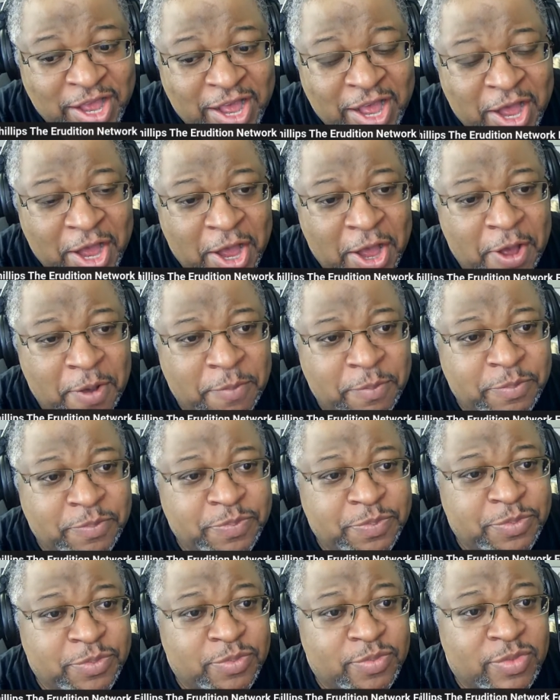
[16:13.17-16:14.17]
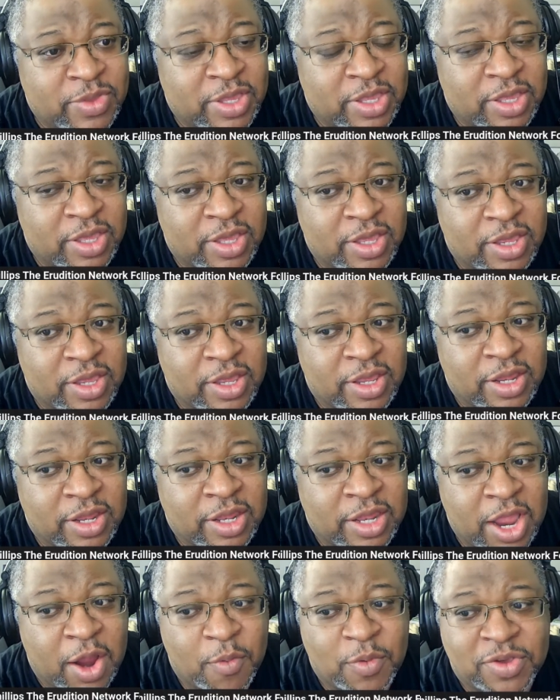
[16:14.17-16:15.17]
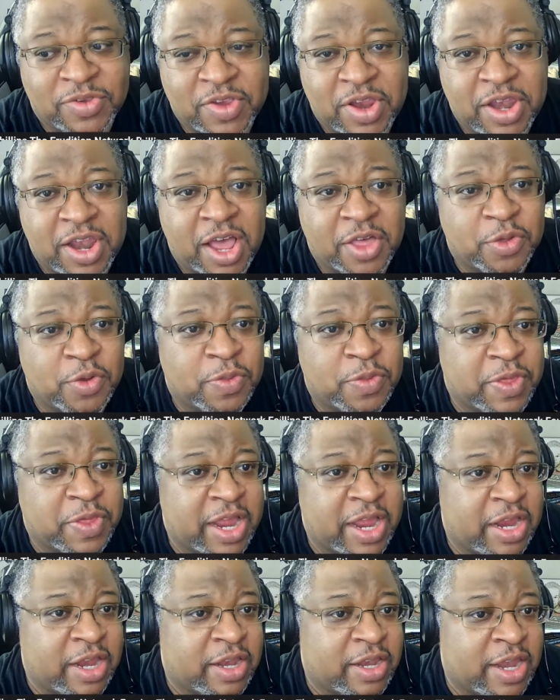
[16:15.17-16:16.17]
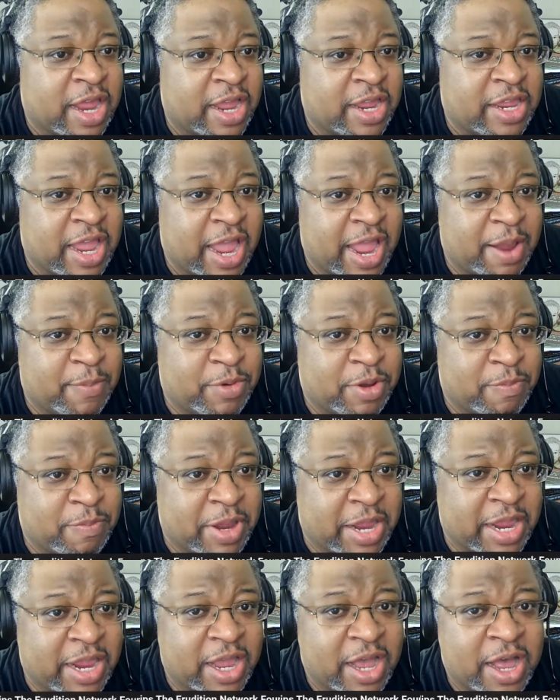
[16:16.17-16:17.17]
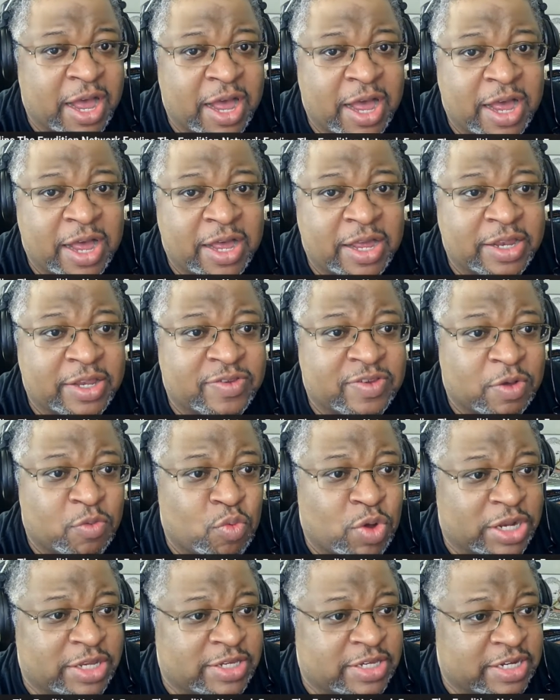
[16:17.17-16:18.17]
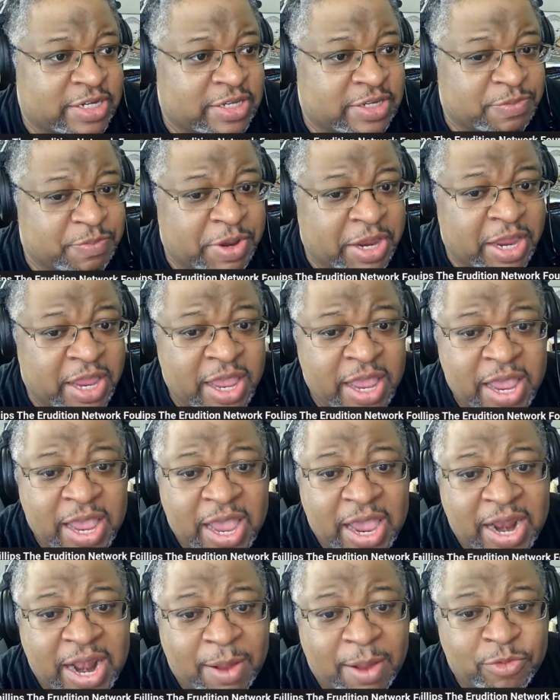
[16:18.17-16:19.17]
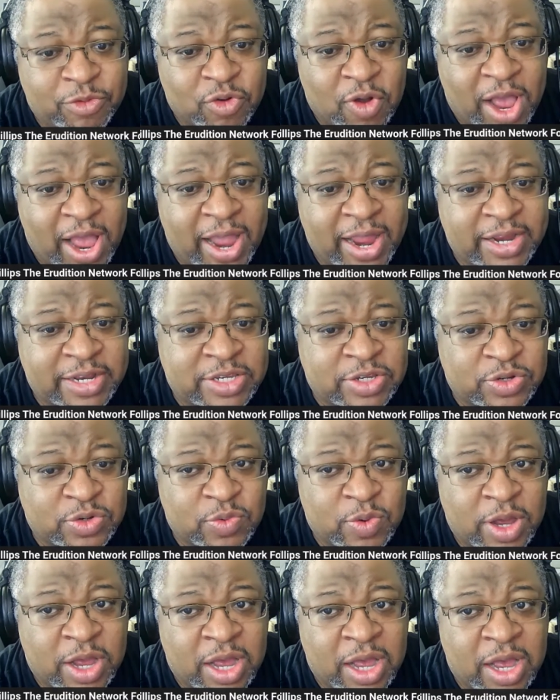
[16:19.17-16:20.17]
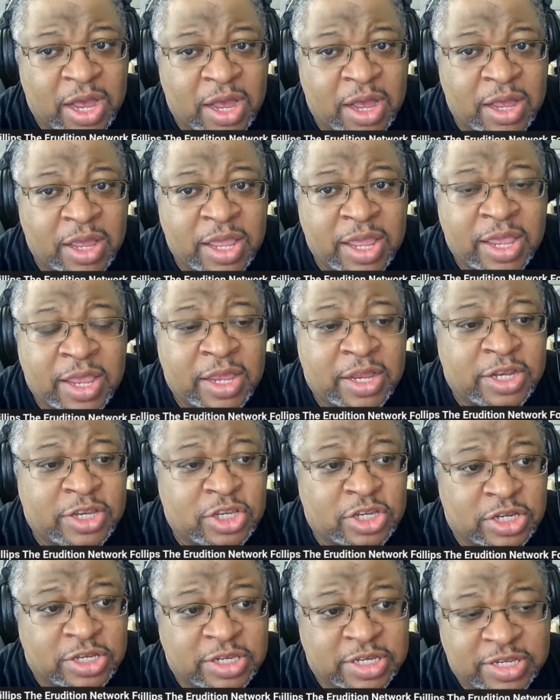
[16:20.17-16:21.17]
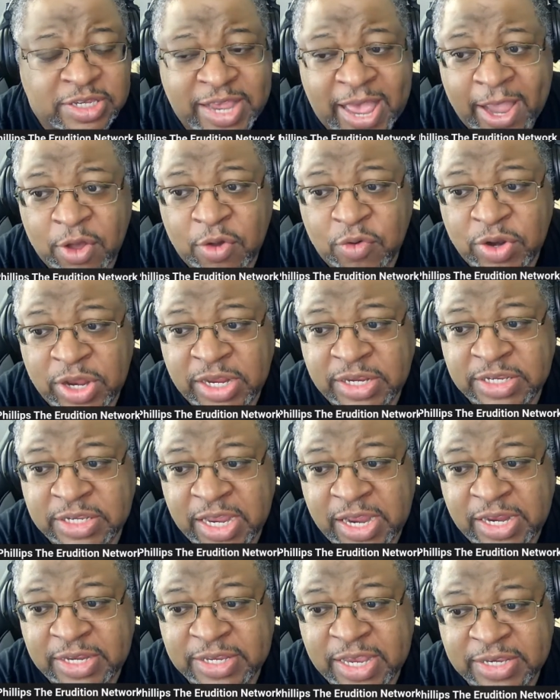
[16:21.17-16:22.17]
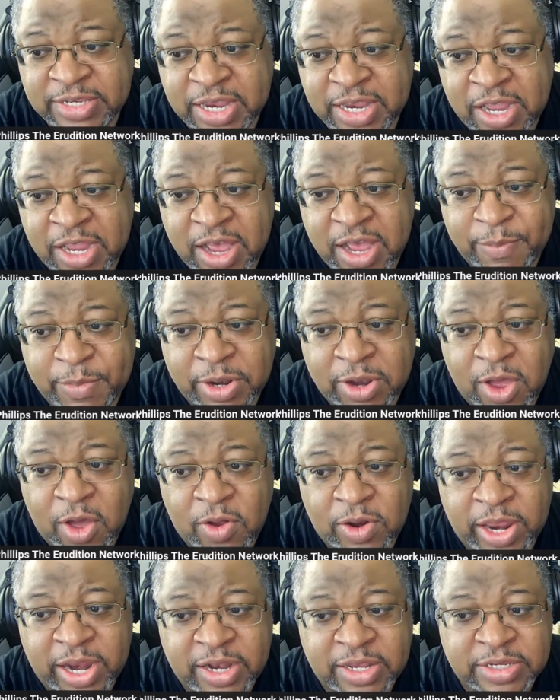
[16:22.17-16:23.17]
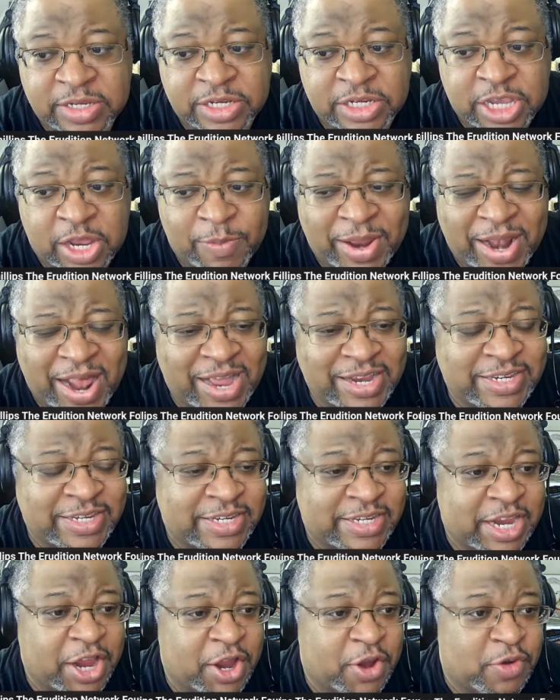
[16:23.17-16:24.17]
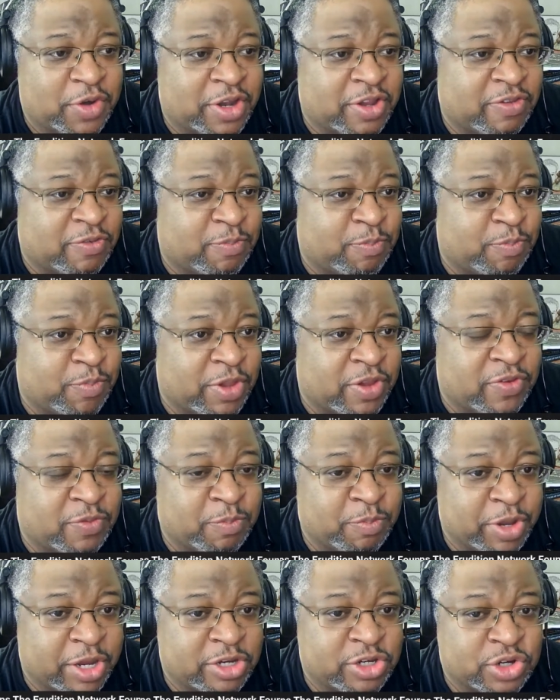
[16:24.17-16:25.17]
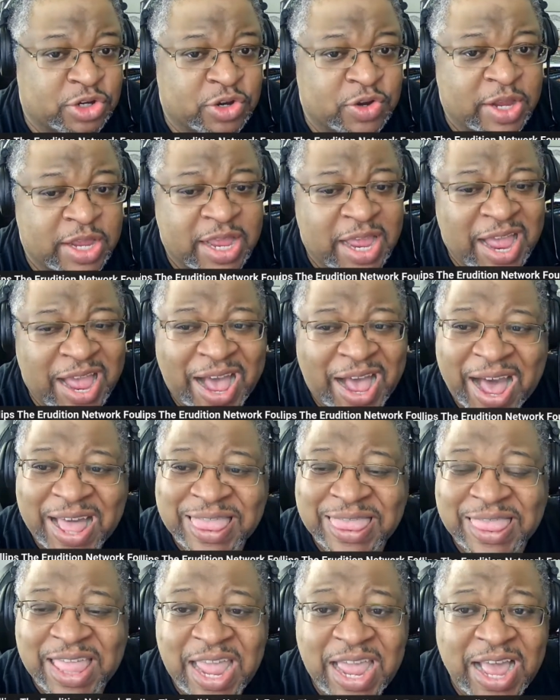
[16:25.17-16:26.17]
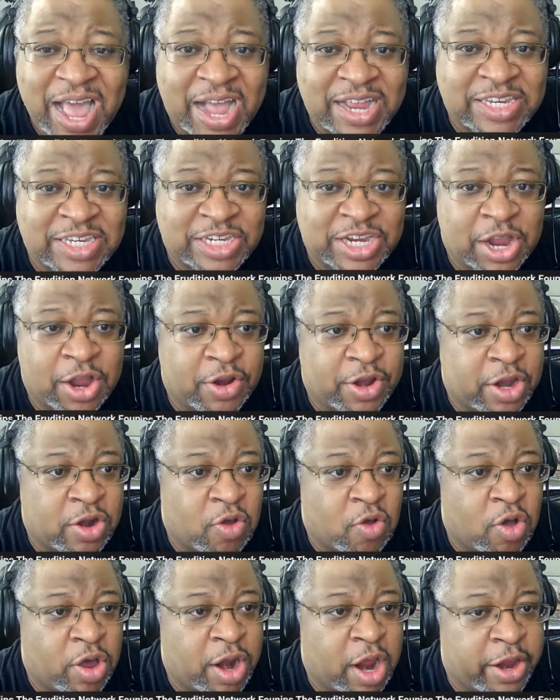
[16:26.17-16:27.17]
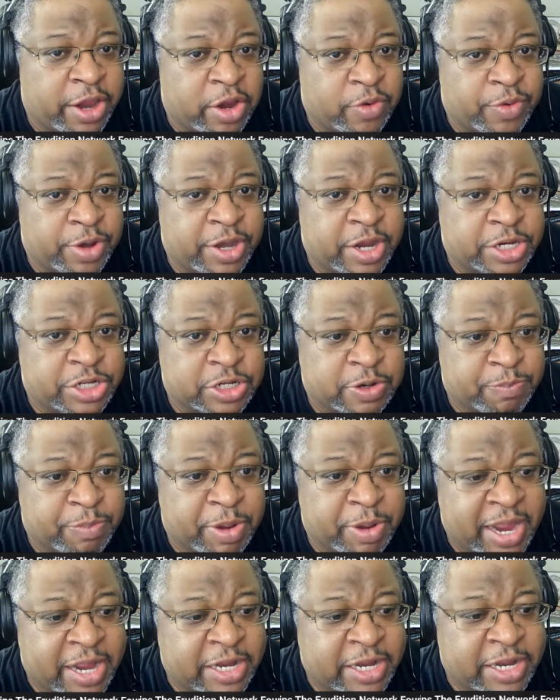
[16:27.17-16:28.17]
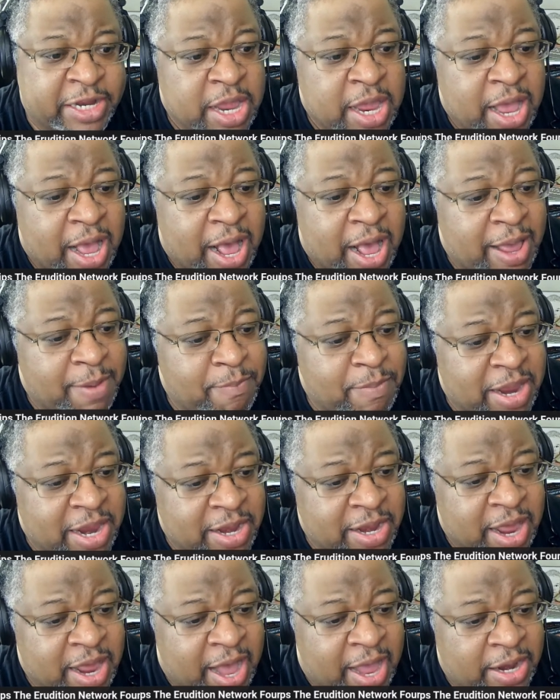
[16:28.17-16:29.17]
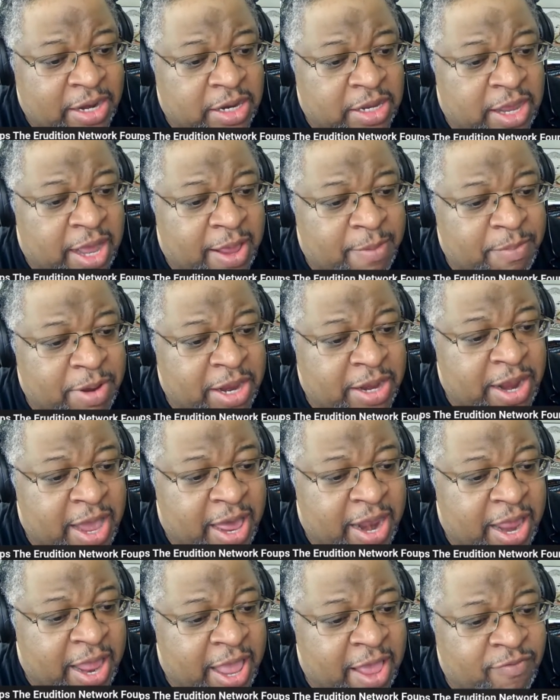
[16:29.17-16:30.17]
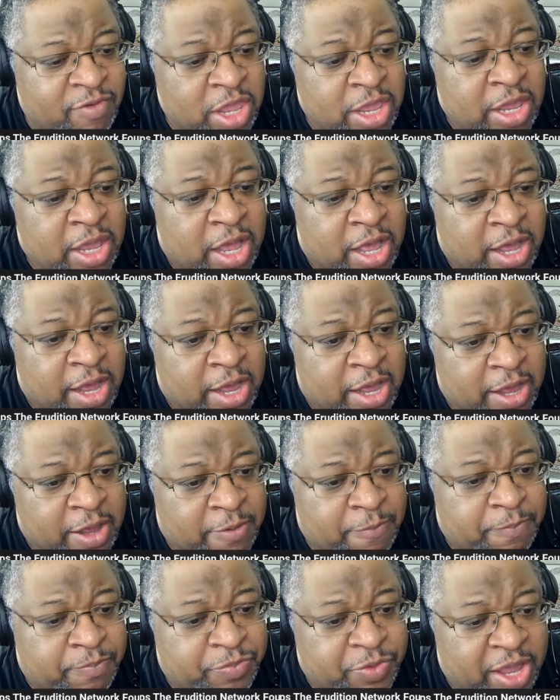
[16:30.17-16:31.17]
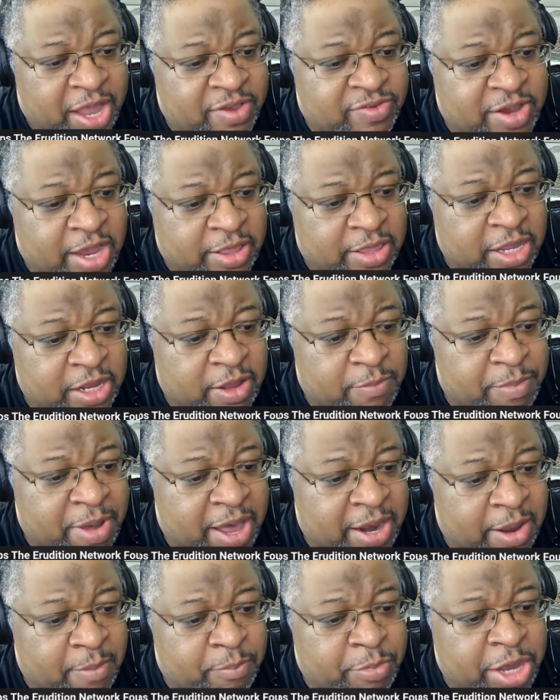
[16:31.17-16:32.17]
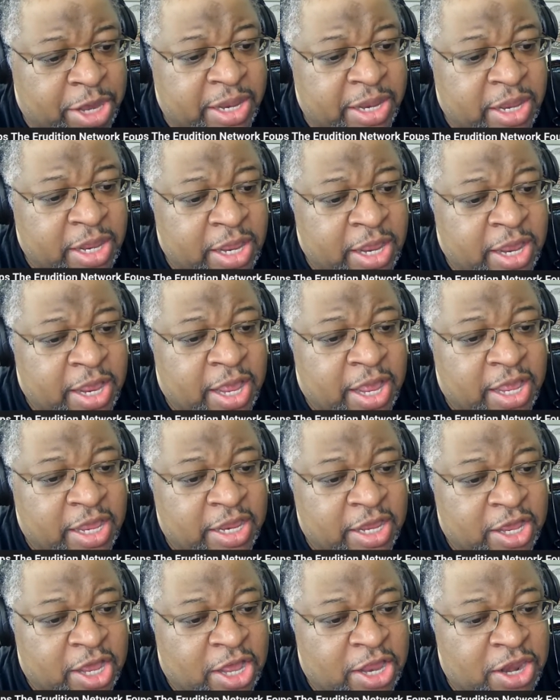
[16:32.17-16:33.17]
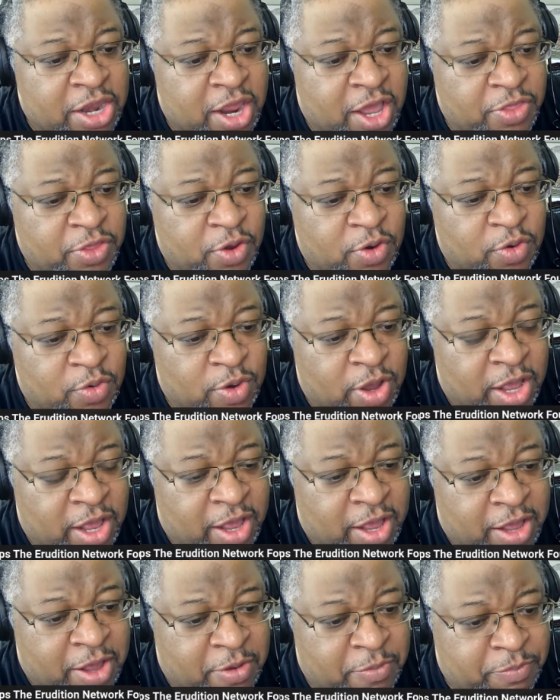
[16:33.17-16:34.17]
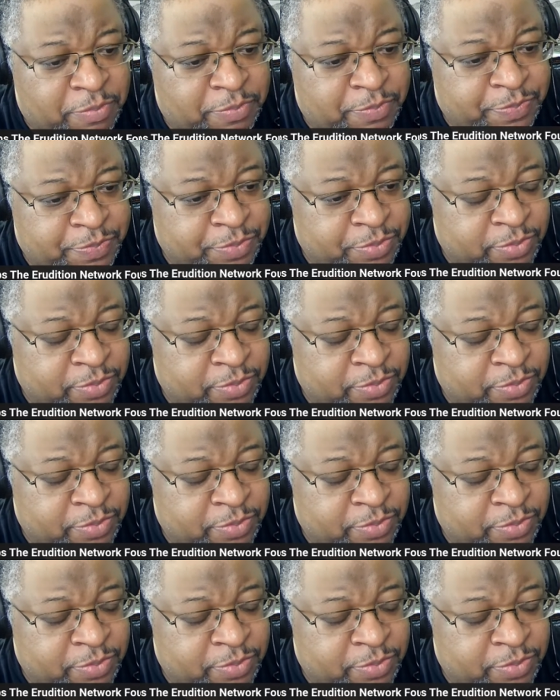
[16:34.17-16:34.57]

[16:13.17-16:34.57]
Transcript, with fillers: Um, there was another thing that came to me. Uh, someone sent to me, and I'm trying to uh, to to tackle these things as they come along, ladies and gentlemen. I shared this this picture. I think I shared it on our Erudition page. I may not. I may not have. Um, as I think about it, but another um,